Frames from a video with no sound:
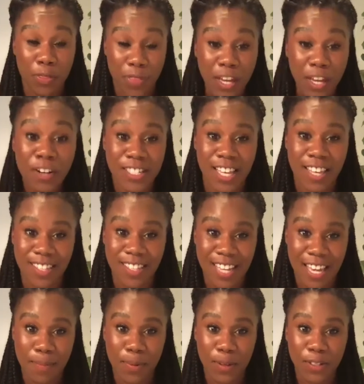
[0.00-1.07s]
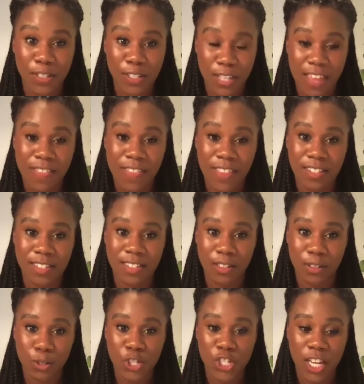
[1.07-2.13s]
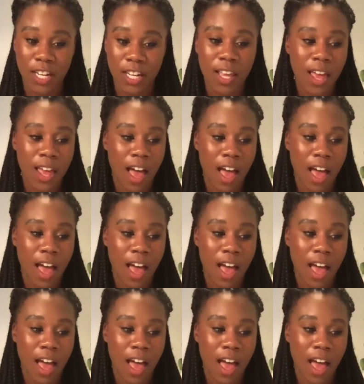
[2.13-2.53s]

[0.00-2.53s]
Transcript: thinkers at the table in this solution